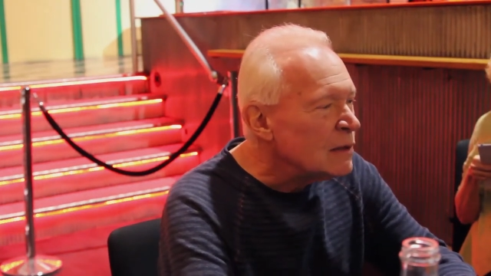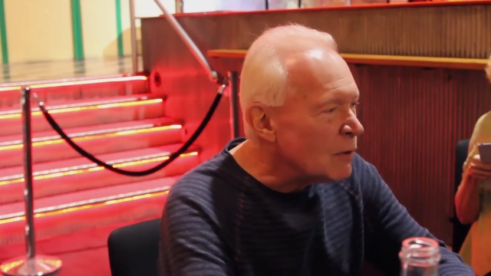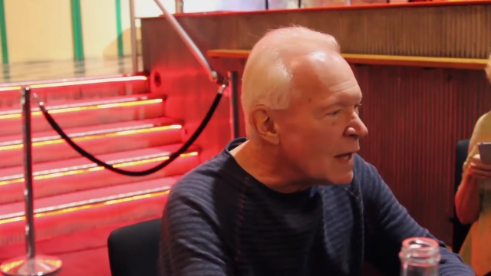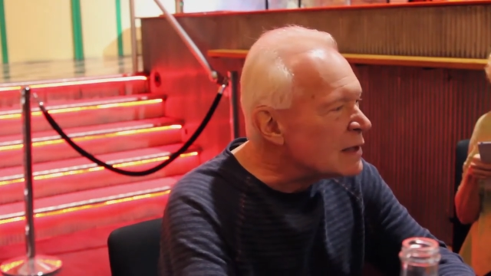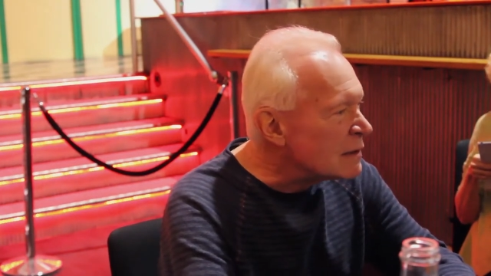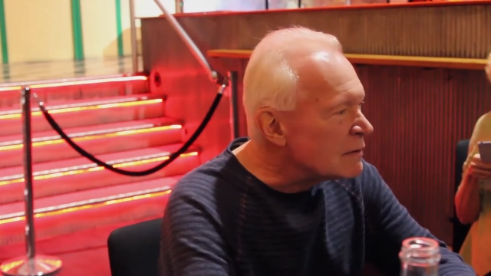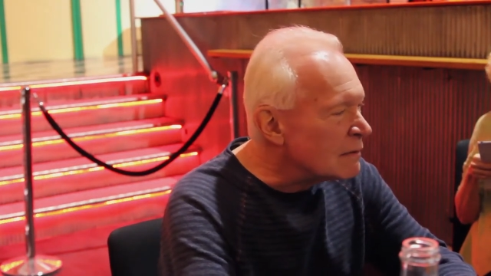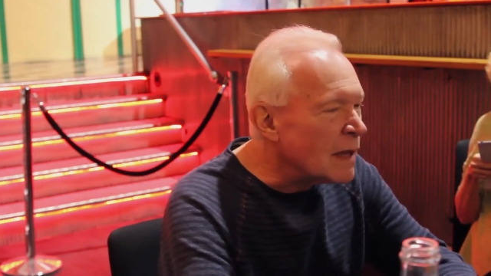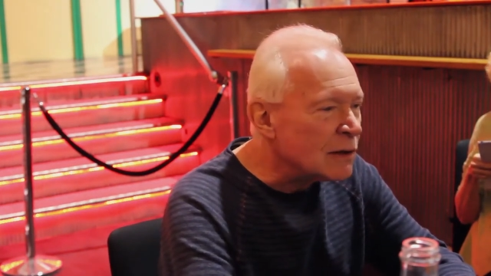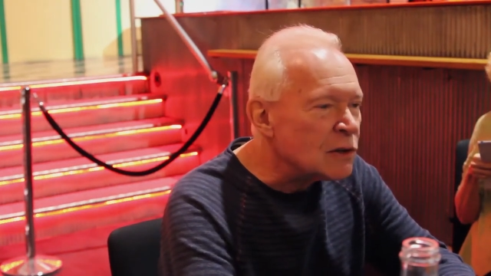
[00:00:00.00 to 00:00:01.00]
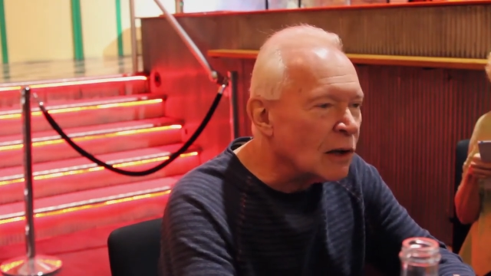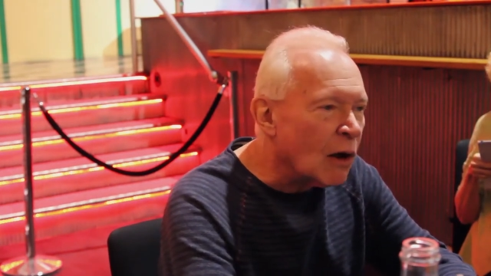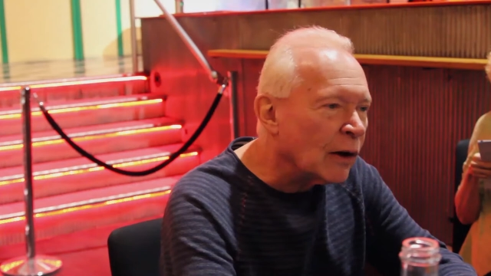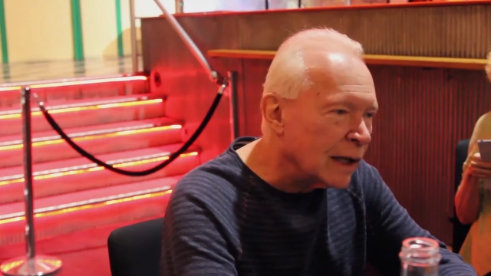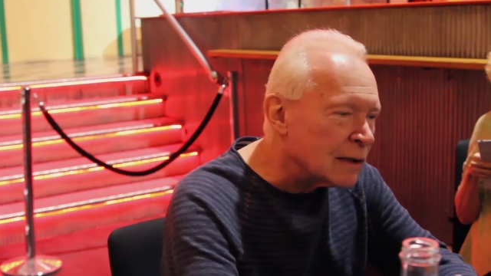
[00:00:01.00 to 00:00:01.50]
So that's that's the
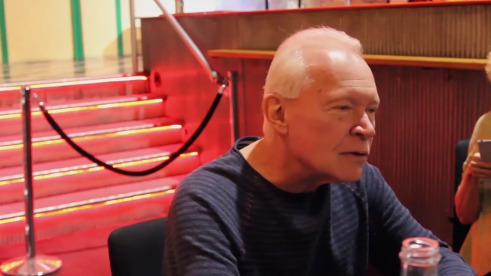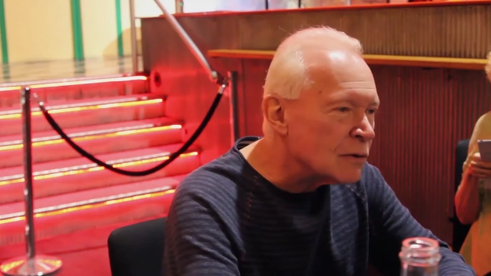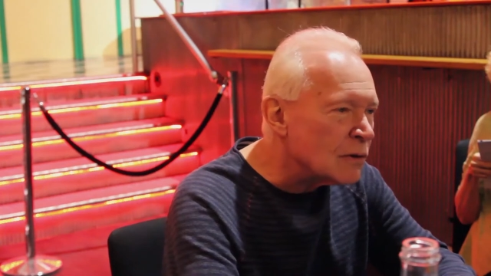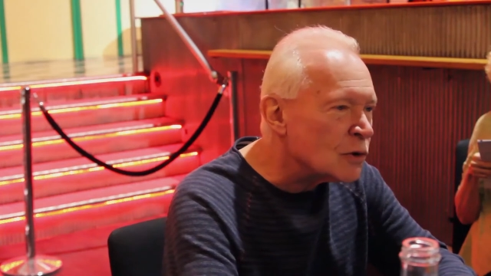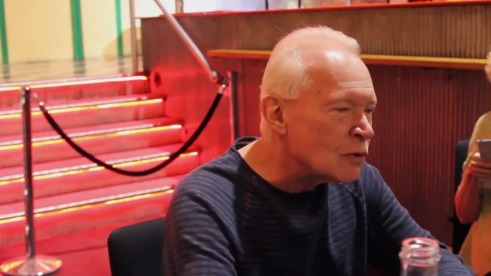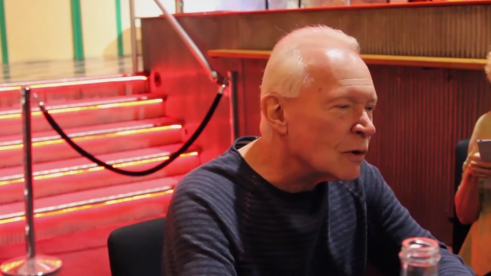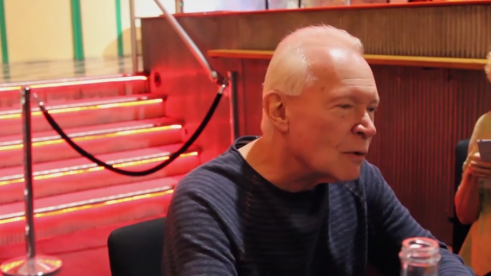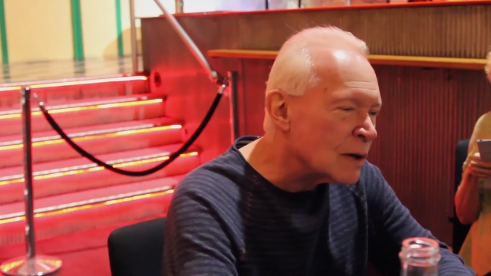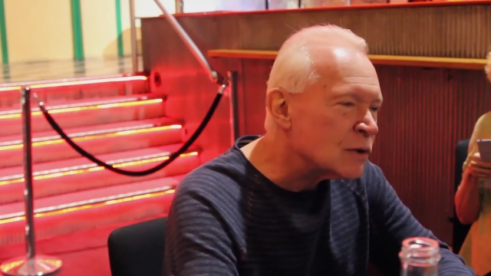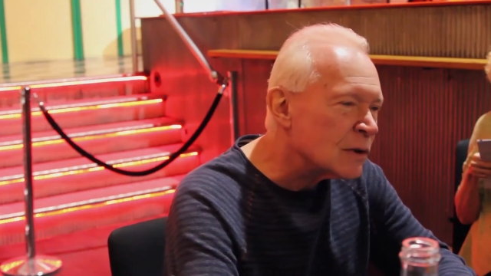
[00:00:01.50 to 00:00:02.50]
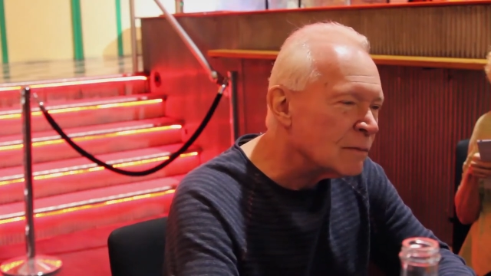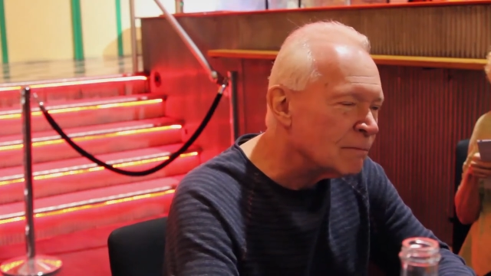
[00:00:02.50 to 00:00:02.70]
long answer to the short question.